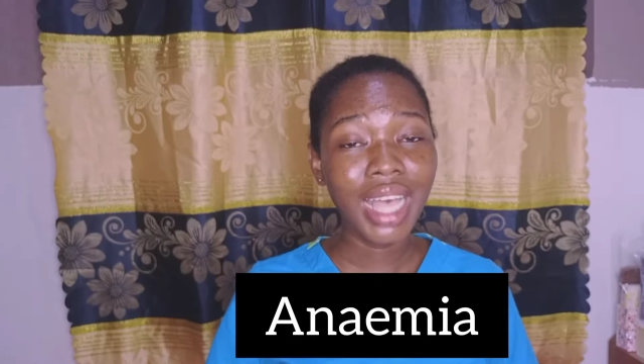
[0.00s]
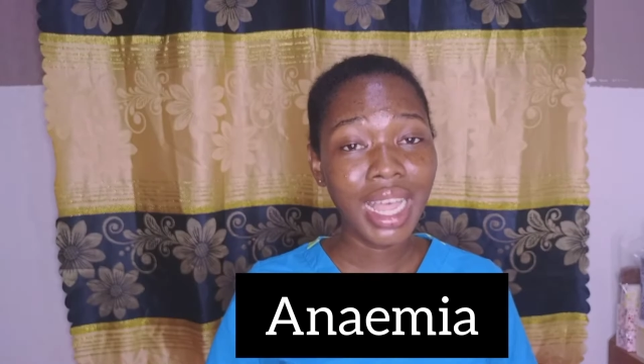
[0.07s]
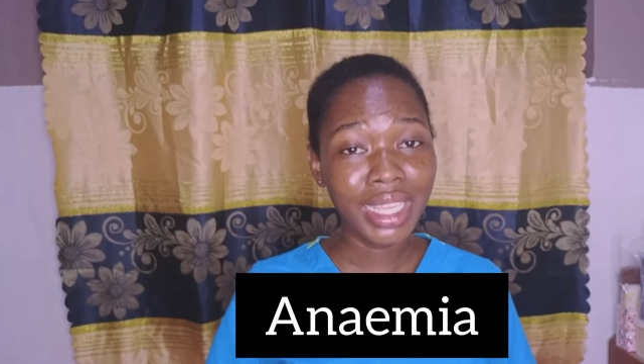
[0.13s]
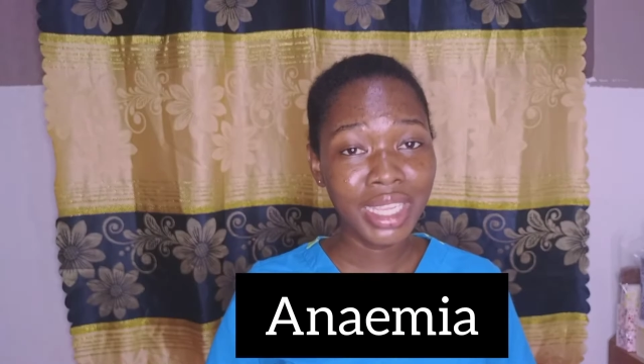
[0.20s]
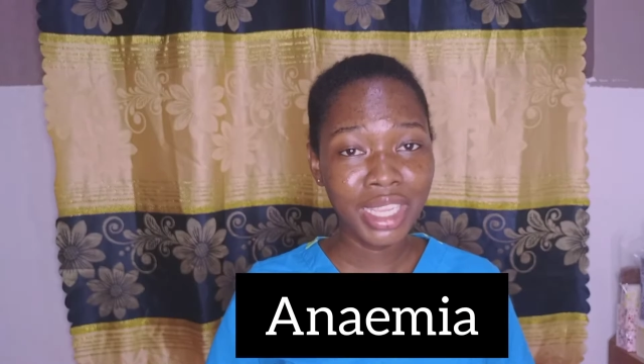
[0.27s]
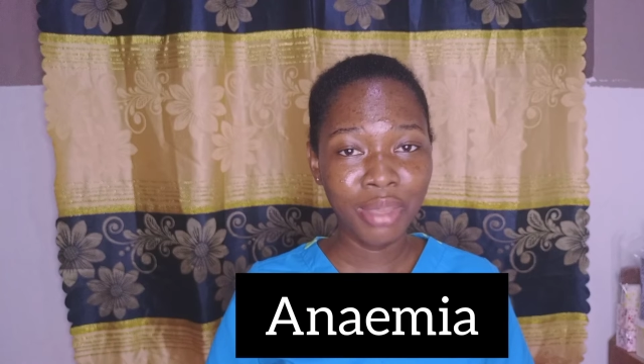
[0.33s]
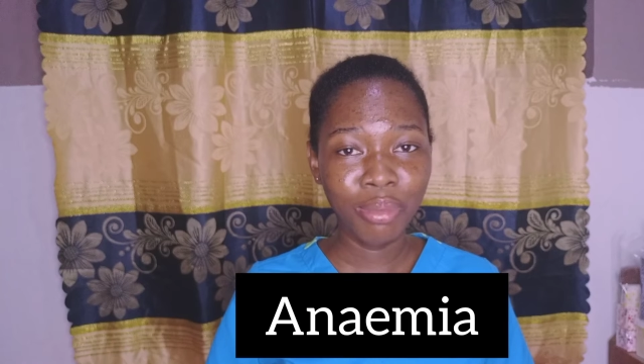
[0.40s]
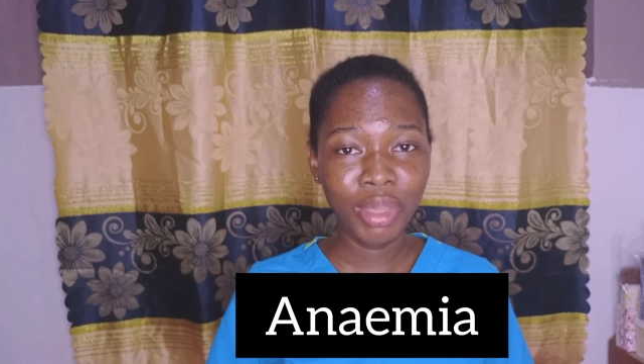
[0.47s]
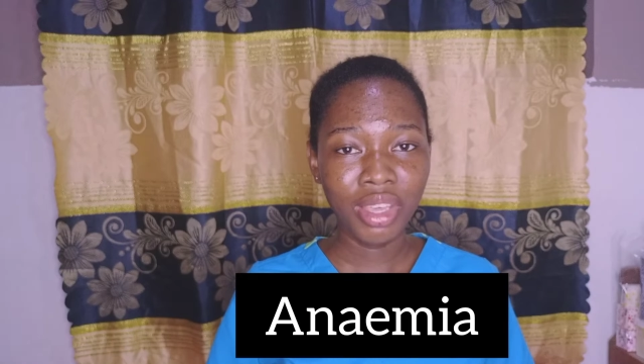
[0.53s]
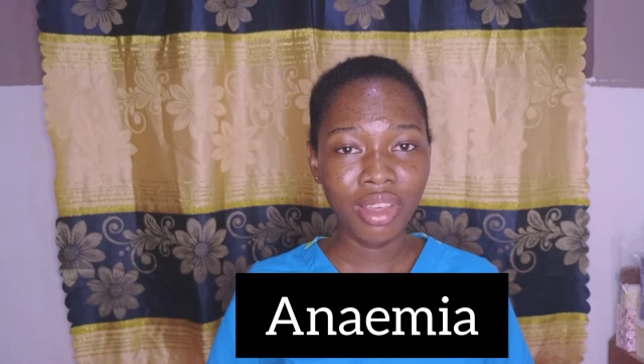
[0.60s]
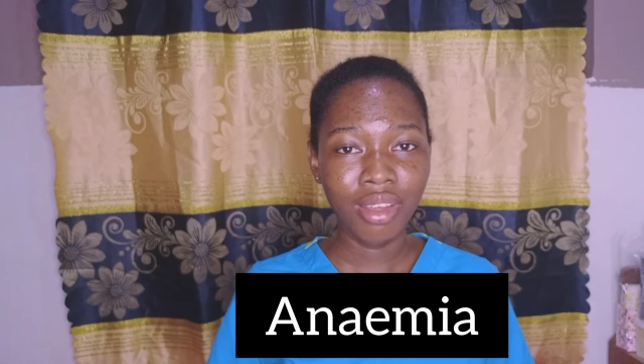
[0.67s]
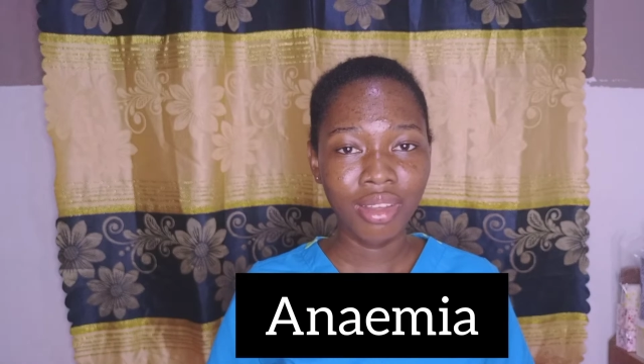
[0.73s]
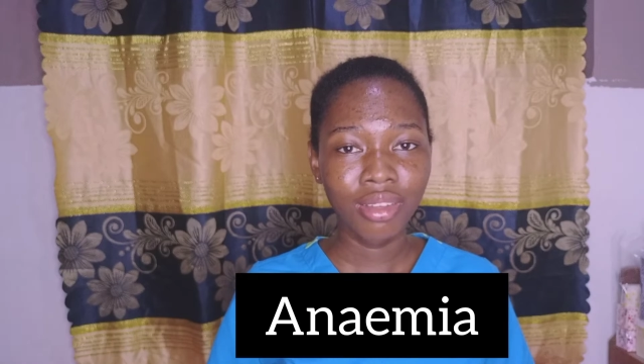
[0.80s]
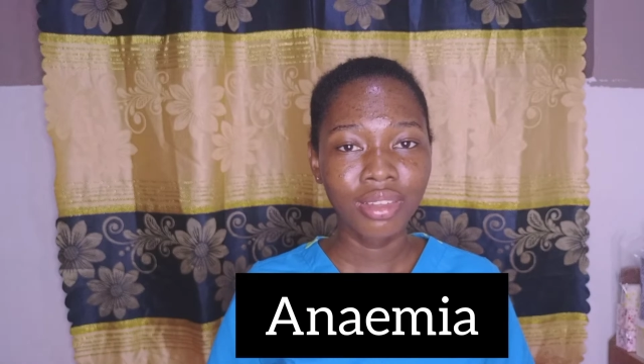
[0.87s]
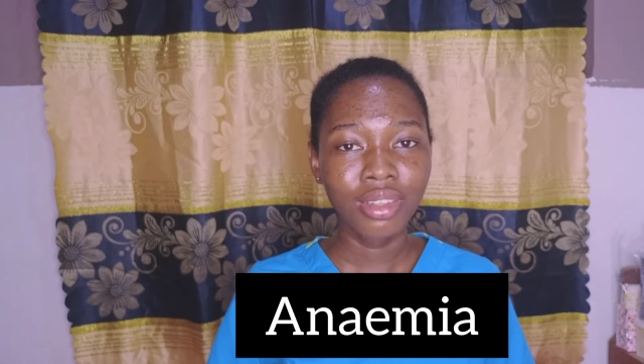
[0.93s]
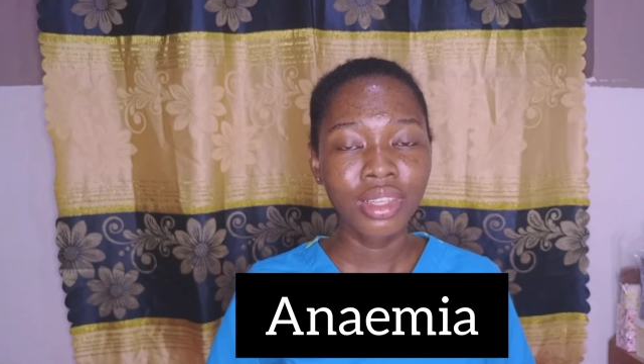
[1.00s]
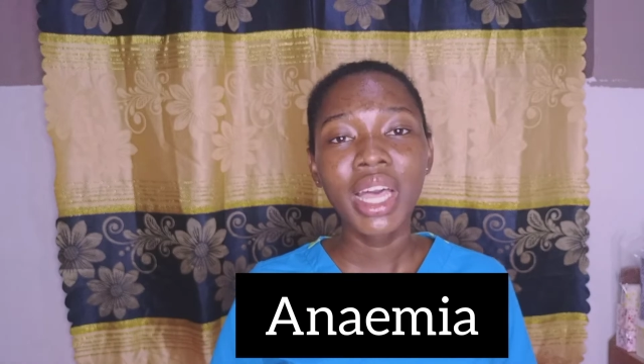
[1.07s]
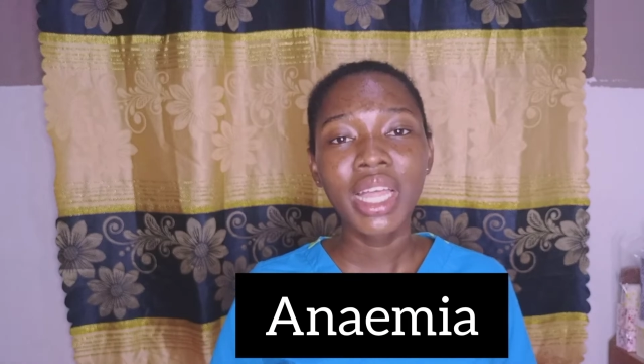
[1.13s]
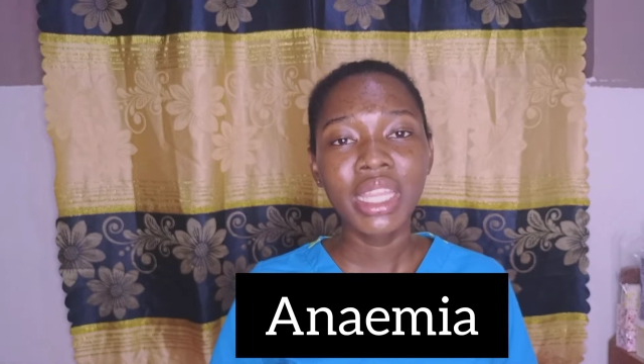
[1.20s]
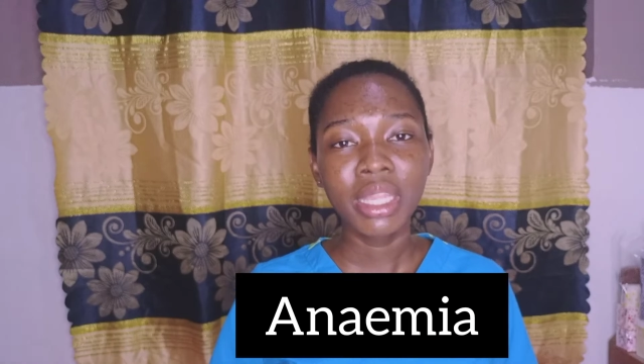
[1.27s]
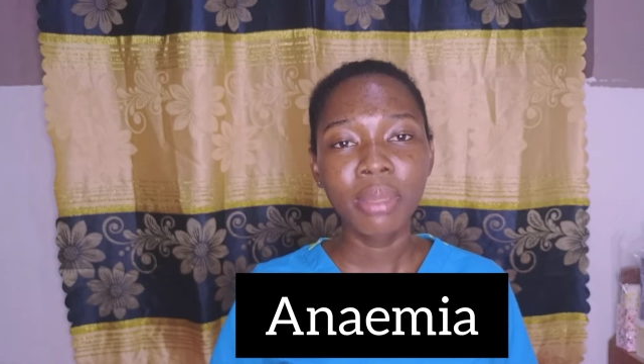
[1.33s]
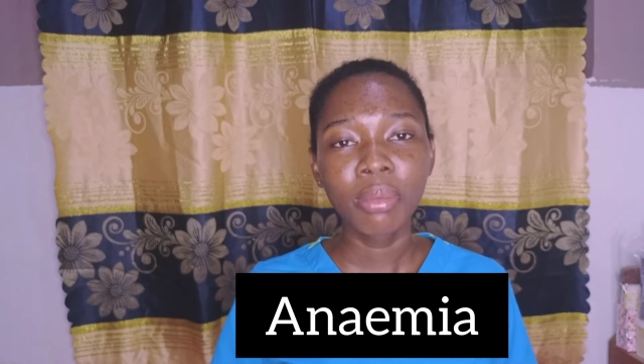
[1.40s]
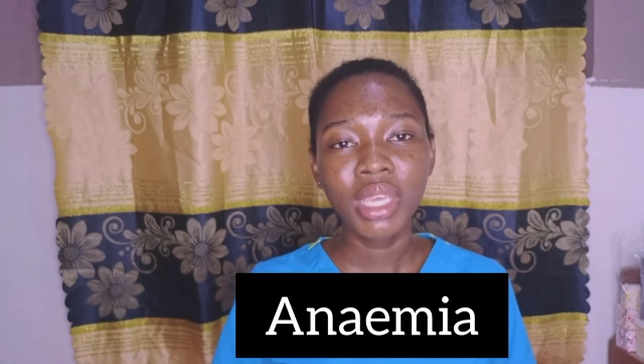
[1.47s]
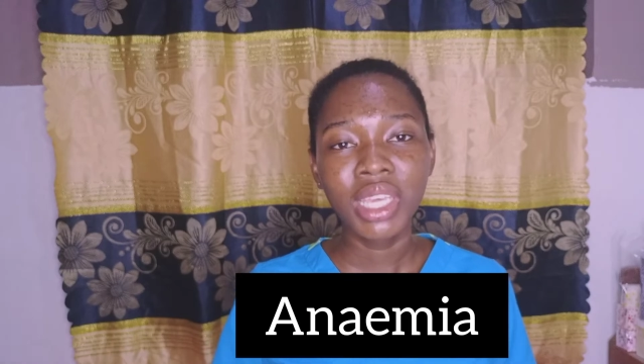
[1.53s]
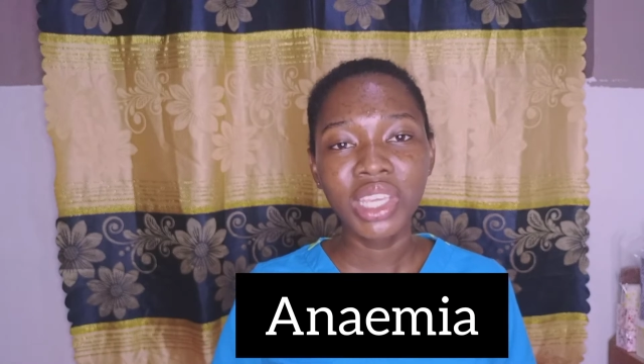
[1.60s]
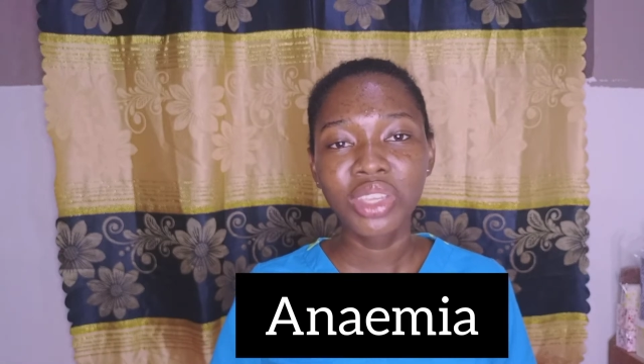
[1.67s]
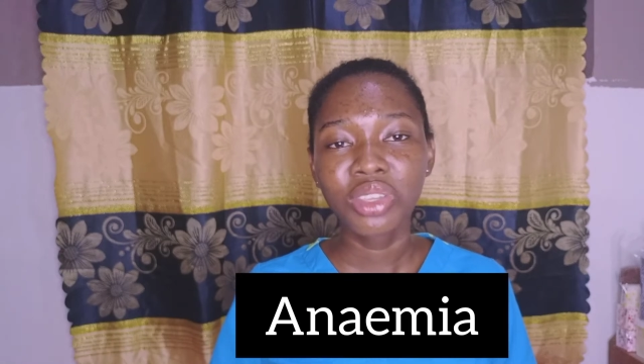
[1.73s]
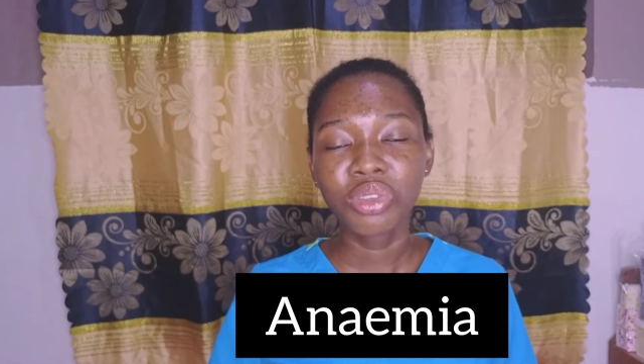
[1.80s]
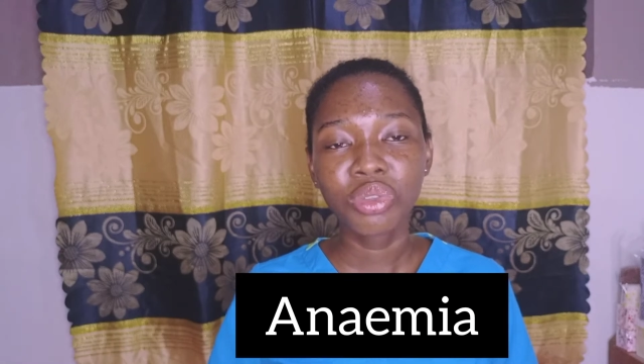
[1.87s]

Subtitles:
anemia. When you're anemic,